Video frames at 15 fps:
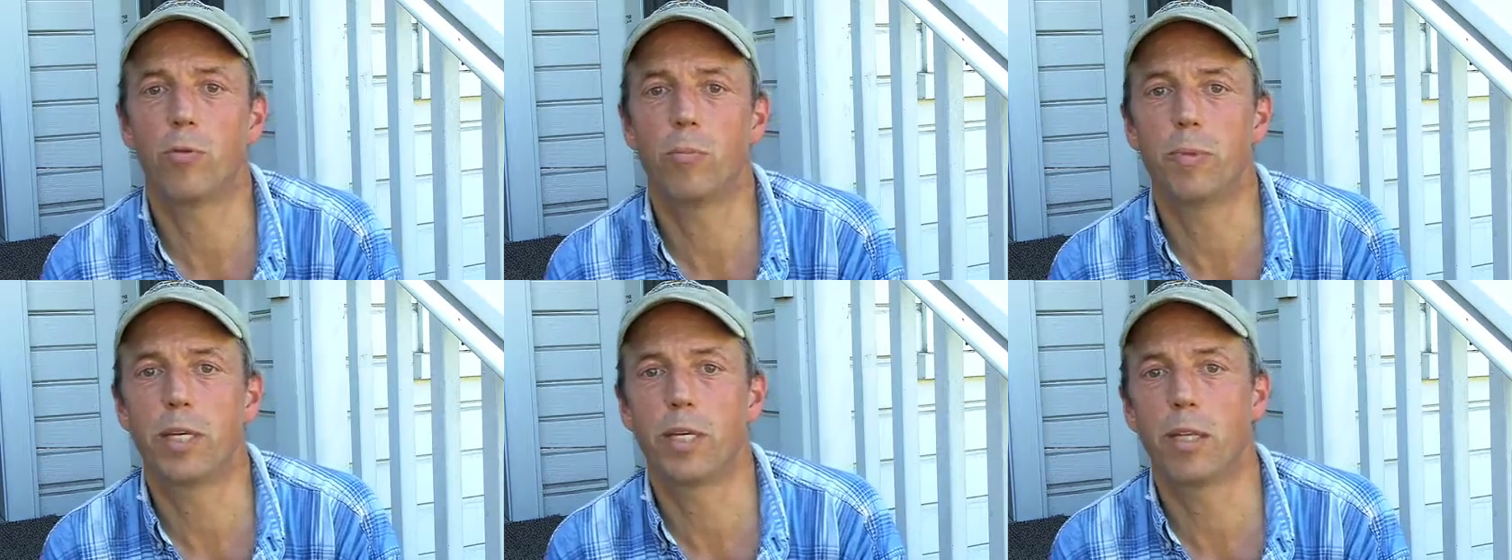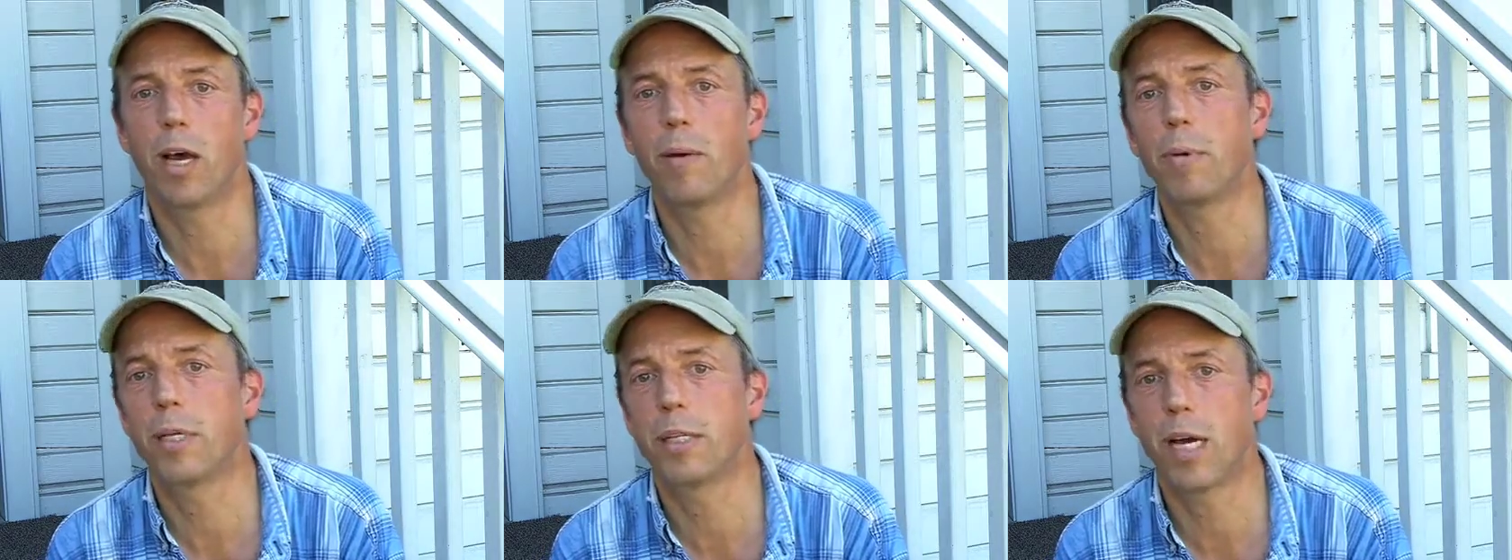We'll be
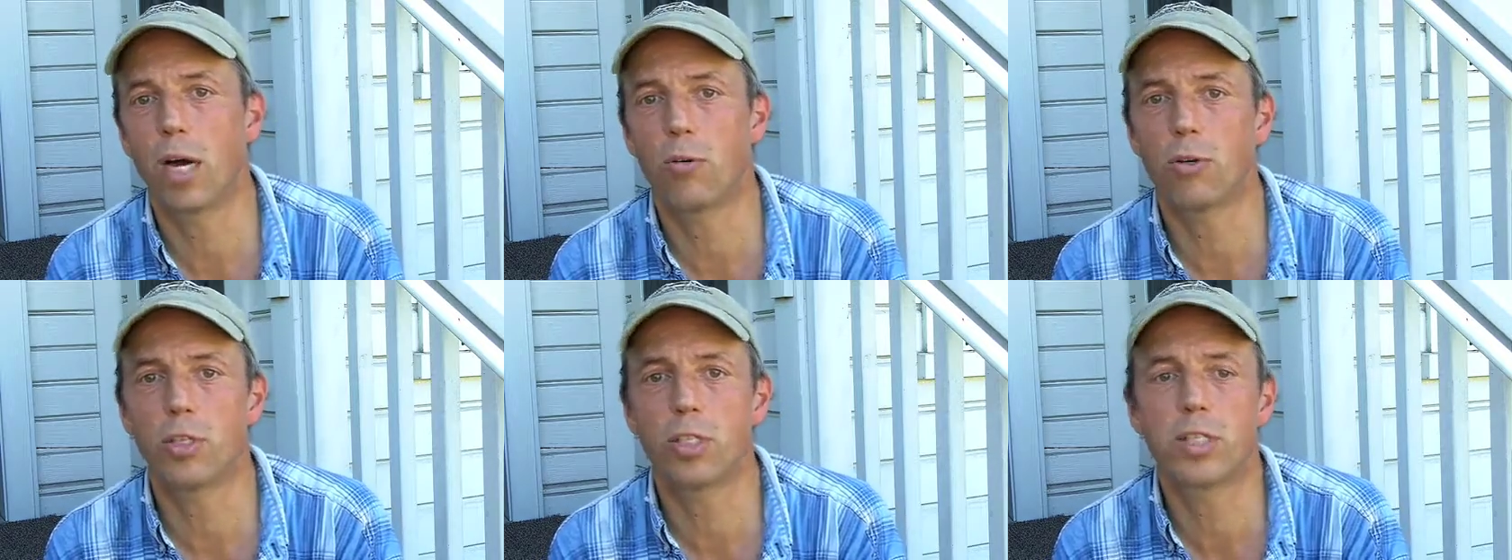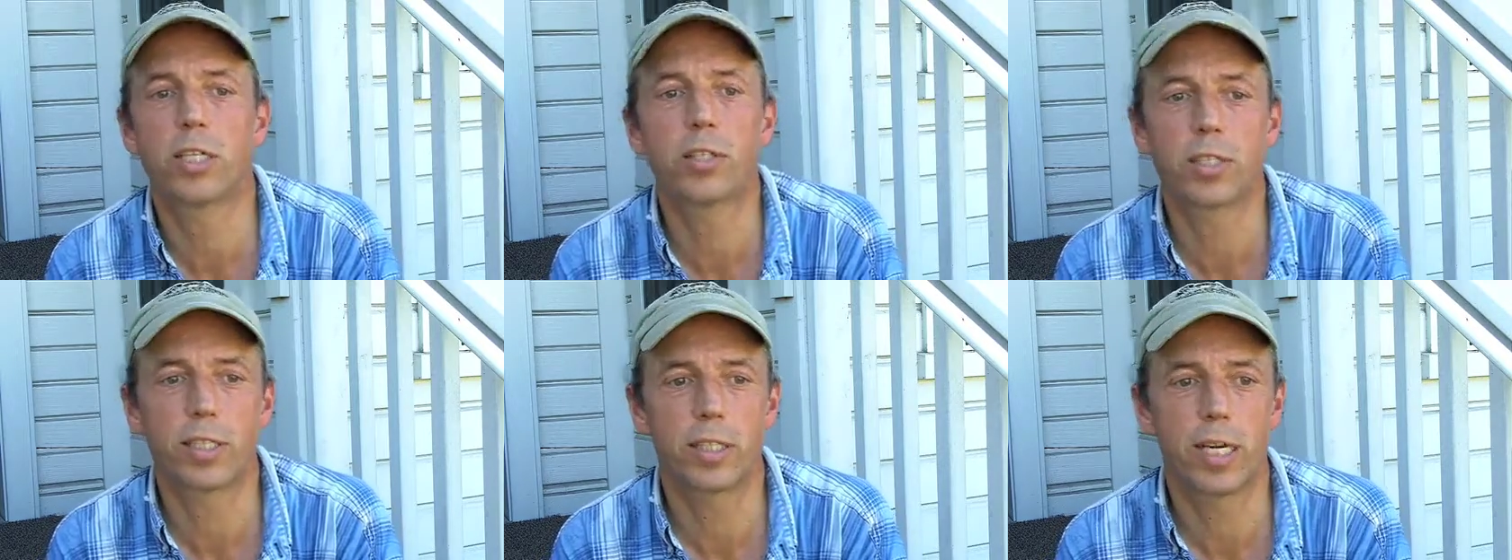climbing towers,
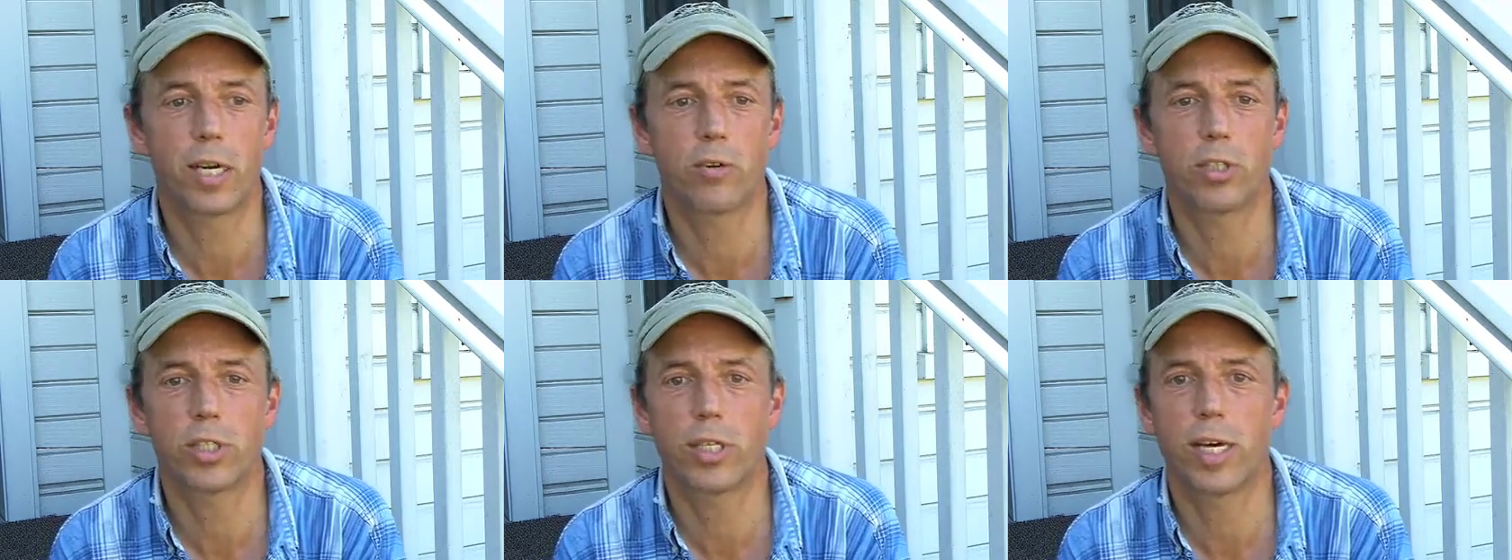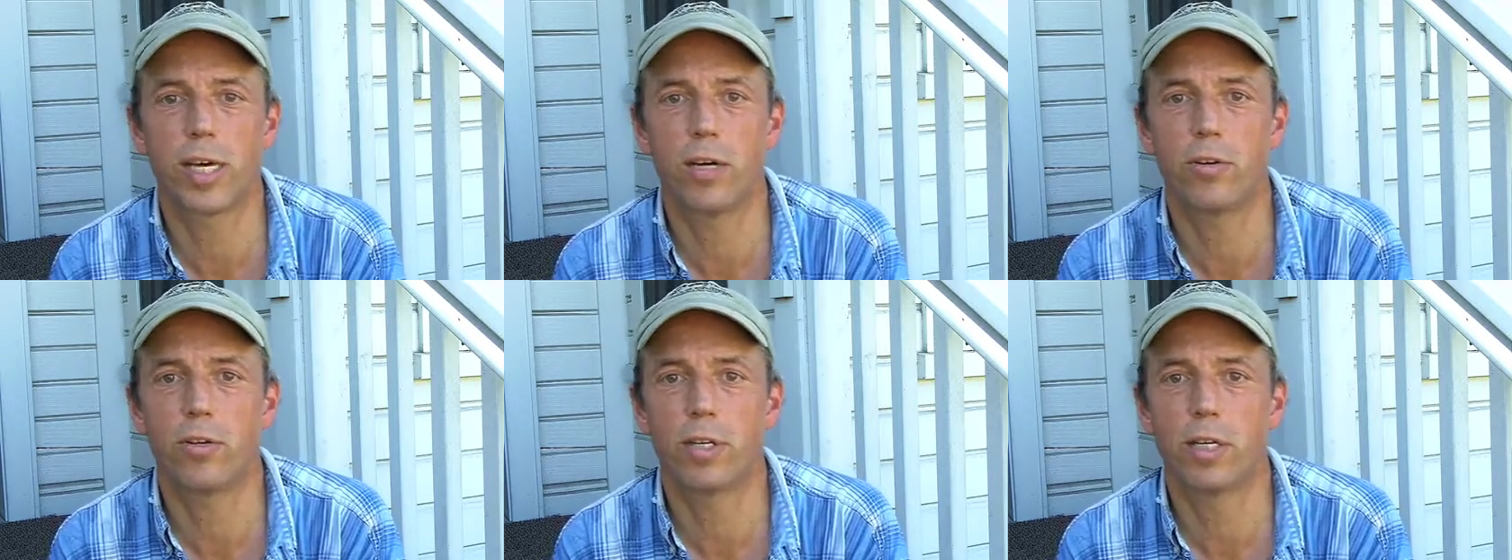tilting towers down,